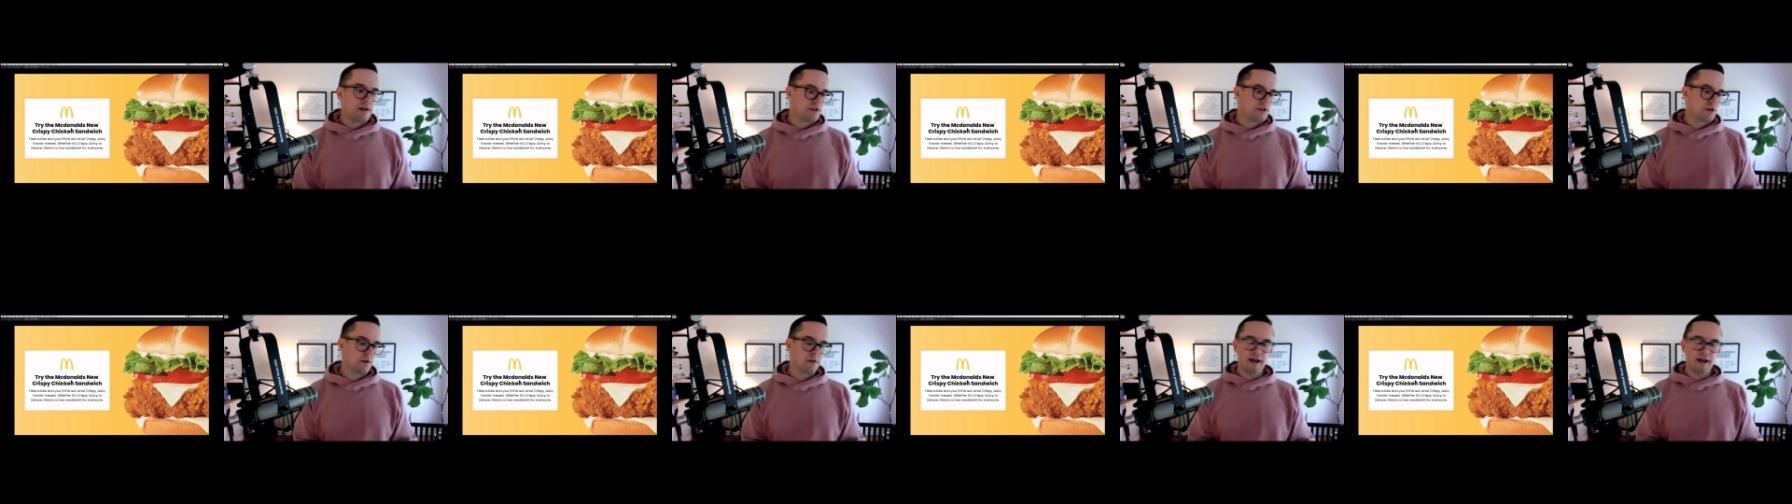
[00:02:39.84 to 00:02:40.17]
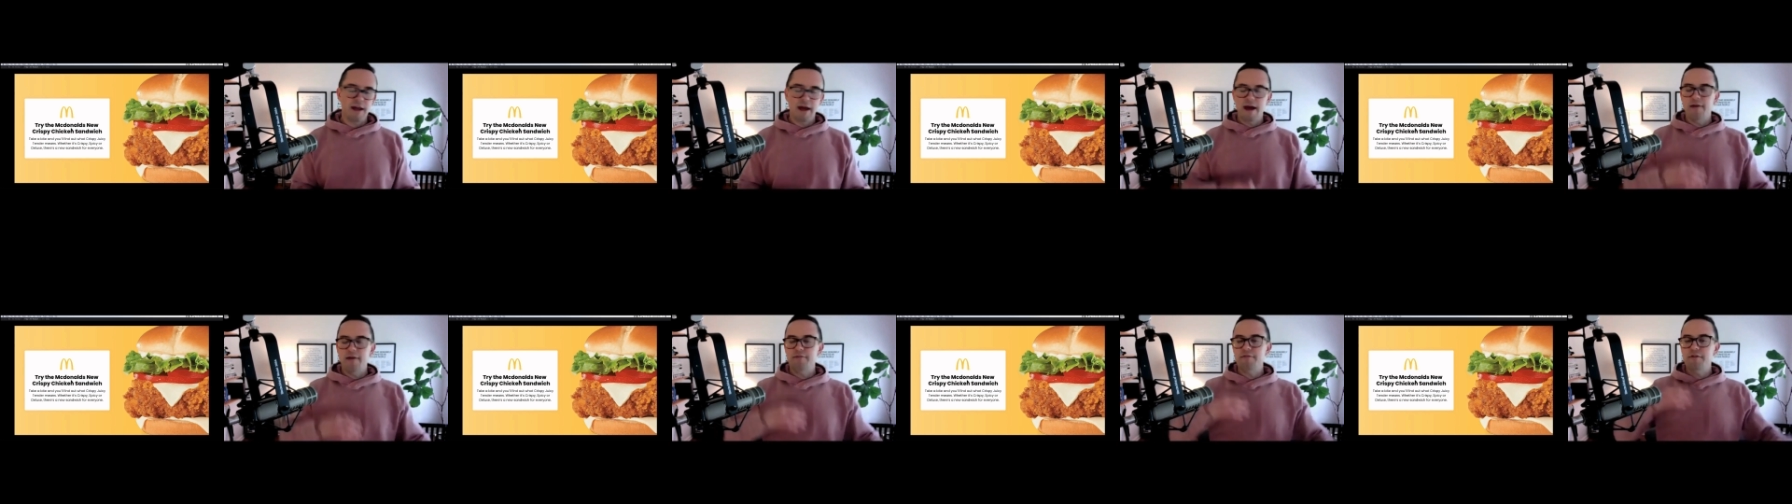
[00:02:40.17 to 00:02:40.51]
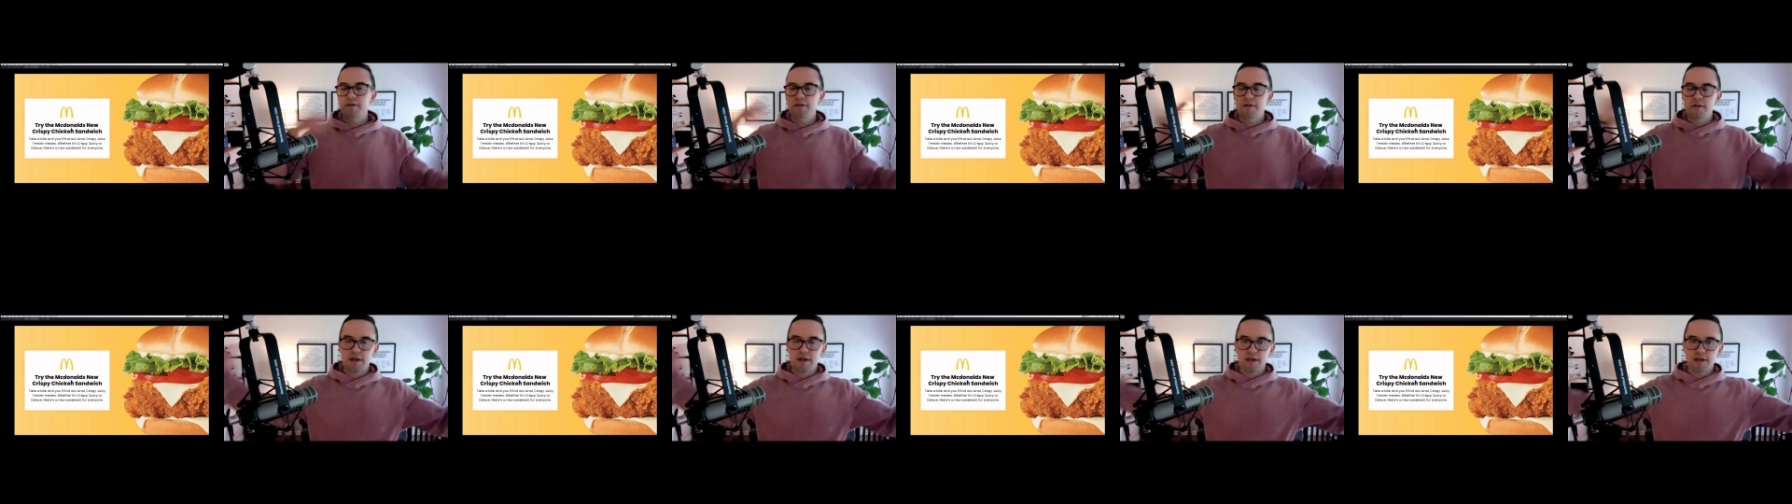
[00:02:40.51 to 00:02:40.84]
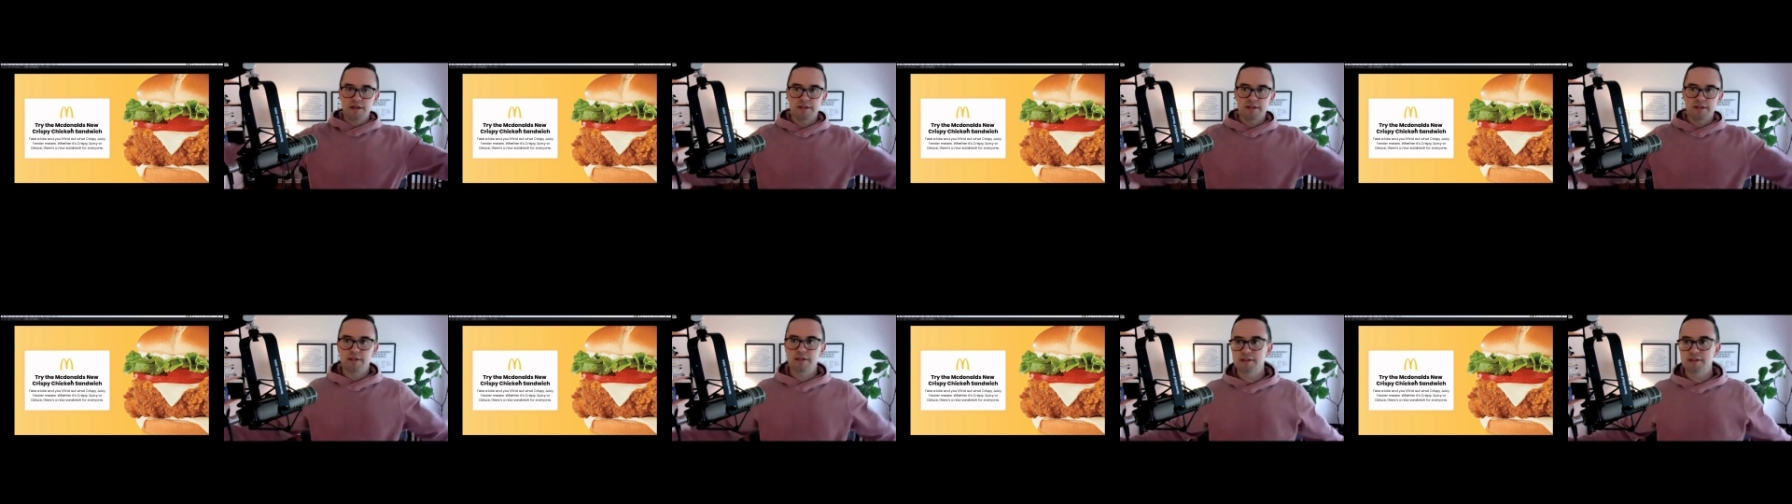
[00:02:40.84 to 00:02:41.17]
so that everything
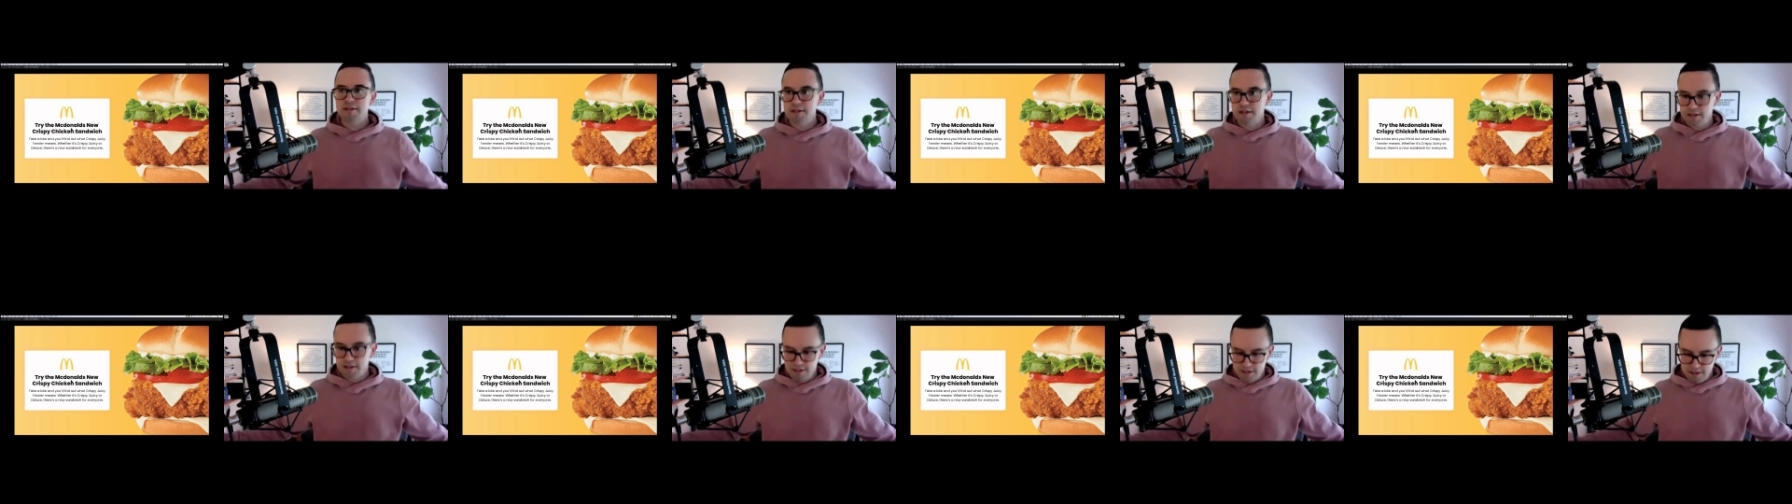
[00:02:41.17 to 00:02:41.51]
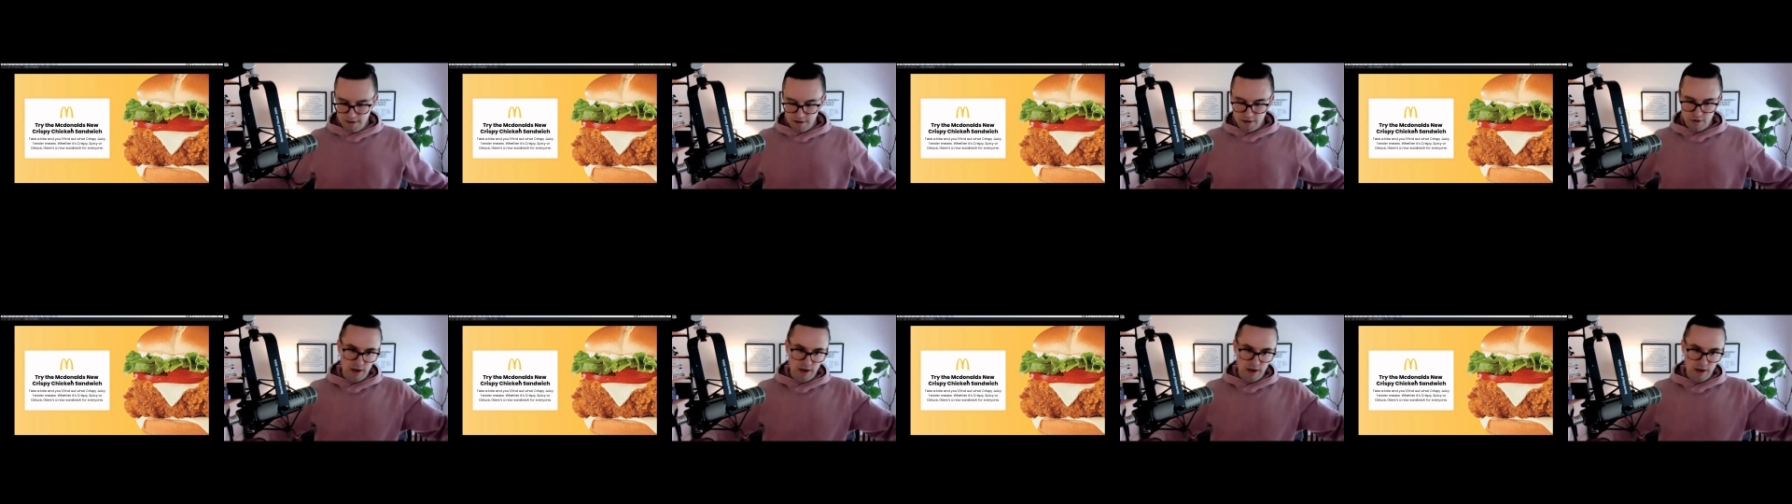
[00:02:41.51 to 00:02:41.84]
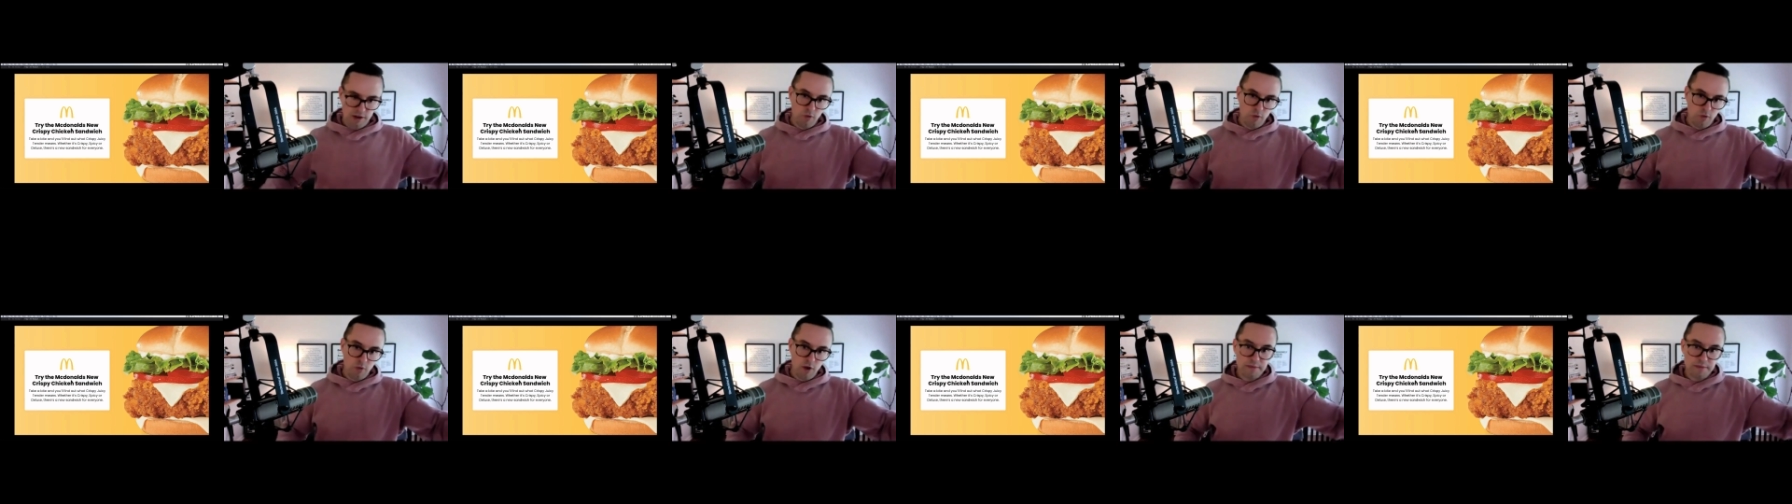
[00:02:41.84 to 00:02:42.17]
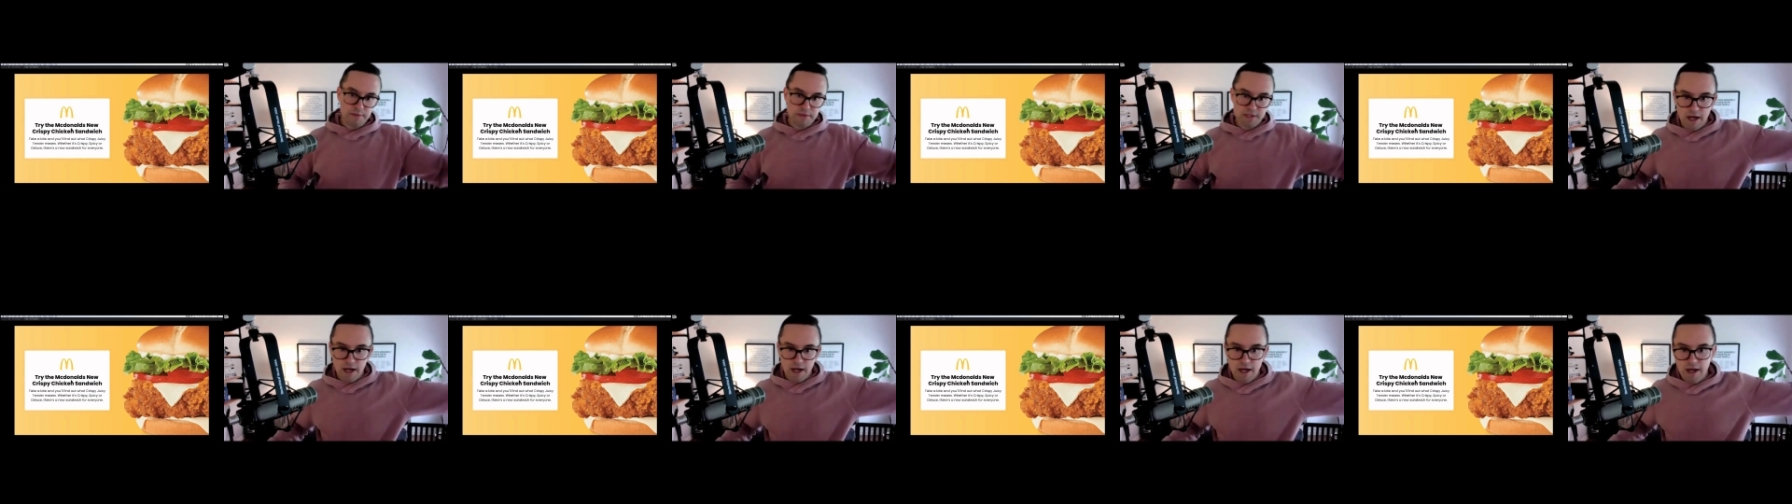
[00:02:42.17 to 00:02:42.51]
is consistent throughout the
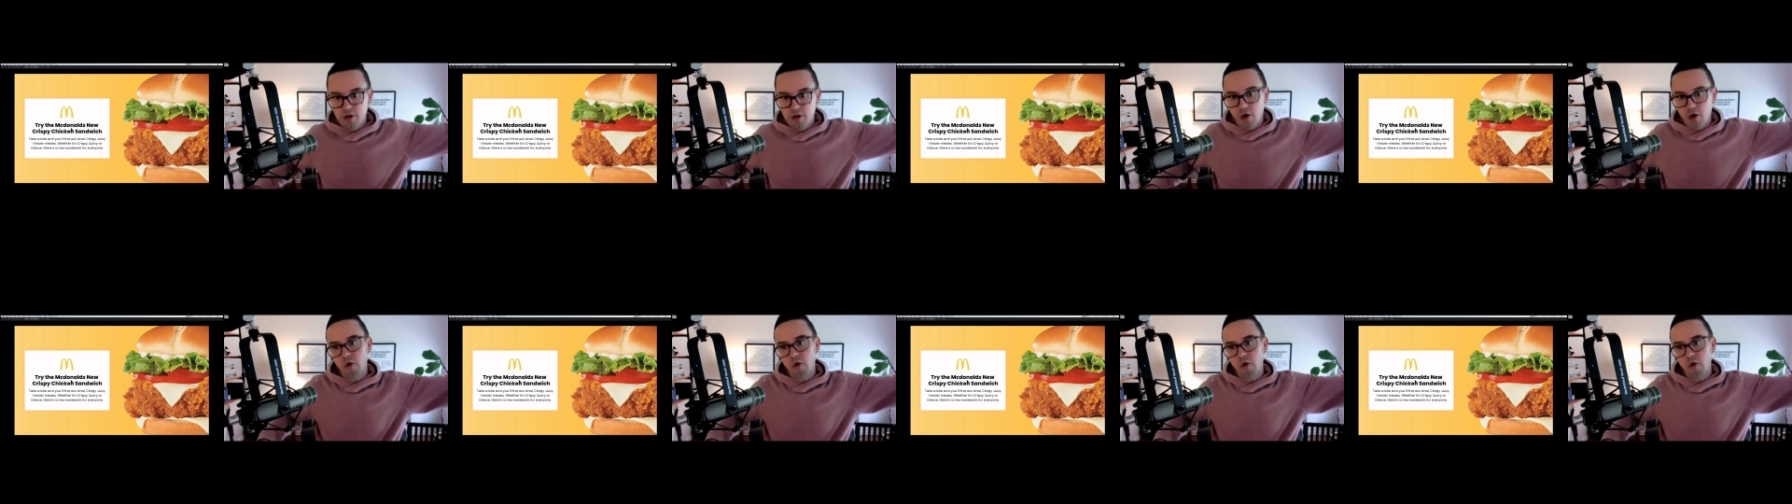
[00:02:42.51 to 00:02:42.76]
website,